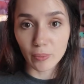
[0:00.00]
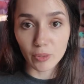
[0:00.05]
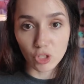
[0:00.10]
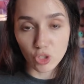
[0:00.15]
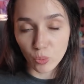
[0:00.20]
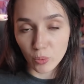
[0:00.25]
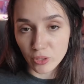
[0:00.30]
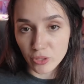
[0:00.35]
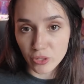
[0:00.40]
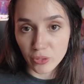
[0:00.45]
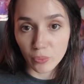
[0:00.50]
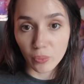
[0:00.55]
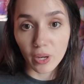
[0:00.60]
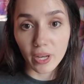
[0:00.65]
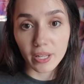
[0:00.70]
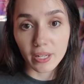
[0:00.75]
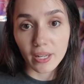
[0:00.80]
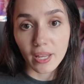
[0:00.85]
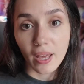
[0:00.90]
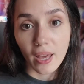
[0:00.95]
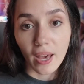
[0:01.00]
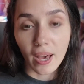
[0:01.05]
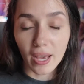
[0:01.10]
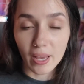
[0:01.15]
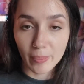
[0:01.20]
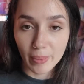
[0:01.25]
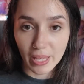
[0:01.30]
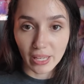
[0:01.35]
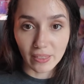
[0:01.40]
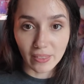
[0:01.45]
which ones you want,
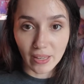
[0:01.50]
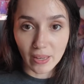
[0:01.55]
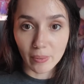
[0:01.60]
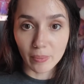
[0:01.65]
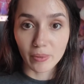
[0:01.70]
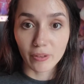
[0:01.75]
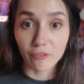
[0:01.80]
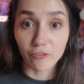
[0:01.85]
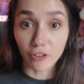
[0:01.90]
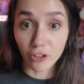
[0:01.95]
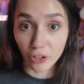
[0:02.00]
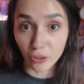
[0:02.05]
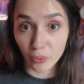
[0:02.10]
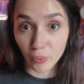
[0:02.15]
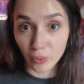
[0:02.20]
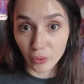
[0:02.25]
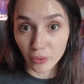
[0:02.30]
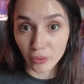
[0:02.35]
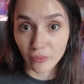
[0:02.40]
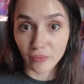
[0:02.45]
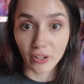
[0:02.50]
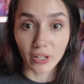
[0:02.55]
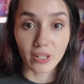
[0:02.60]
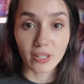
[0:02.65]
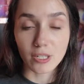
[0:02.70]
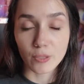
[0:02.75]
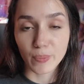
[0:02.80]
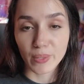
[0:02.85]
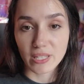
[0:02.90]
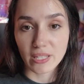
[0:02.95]
I make them for your order
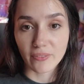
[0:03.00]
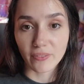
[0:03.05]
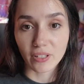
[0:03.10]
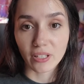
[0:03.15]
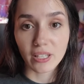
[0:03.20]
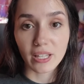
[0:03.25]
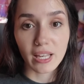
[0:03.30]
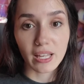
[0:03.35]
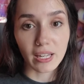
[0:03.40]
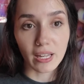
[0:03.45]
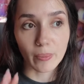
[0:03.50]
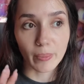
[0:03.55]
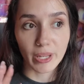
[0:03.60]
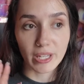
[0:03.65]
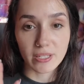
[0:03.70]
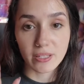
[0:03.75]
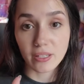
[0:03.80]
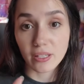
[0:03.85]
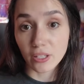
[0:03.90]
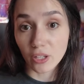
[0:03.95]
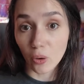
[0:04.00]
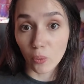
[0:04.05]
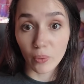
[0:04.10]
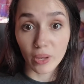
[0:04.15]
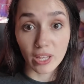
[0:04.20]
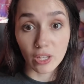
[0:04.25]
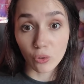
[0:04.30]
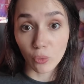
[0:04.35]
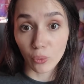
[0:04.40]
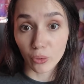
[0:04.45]
very specifically, and I basically go
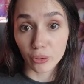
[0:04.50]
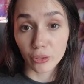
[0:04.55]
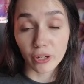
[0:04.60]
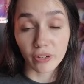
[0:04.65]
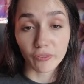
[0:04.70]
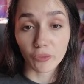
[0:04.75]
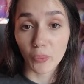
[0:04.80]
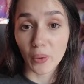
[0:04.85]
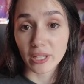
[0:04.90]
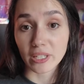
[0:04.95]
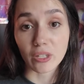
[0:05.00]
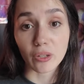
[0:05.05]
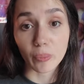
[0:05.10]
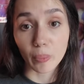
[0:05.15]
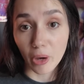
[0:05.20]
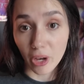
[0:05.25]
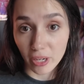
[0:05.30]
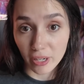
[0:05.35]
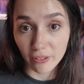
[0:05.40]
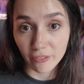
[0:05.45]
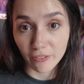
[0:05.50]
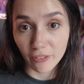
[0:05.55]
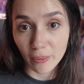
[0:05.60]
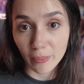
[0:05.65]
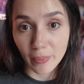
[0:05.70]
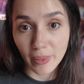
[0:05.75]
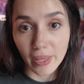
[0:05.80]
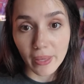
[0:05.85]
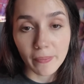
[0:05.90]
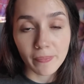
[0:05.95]
in order of when you bought it
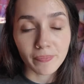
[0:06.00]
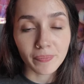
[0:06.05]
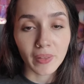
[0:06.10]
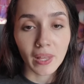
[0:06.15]
from me.